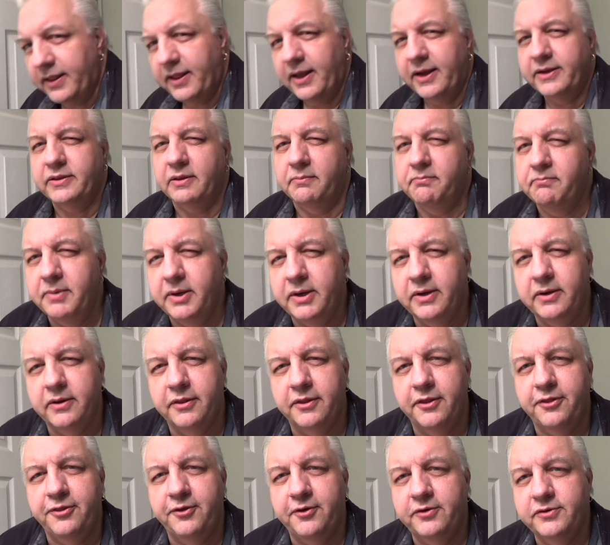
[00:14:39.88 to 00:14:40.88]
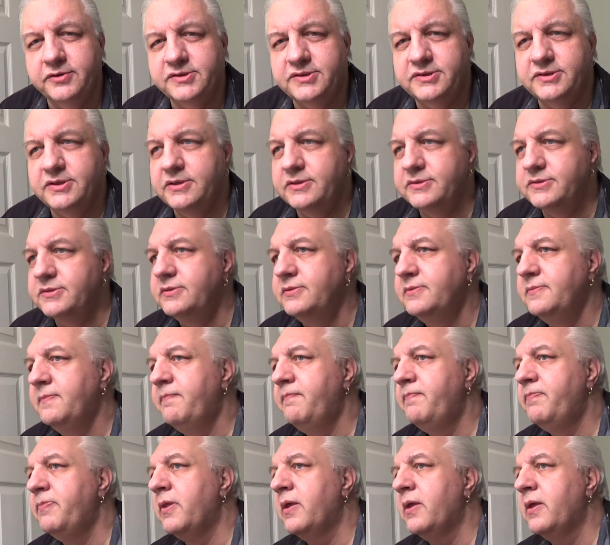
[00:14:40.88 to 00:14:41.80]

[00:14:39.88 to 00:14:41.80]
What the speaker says: of like the mid of the third season.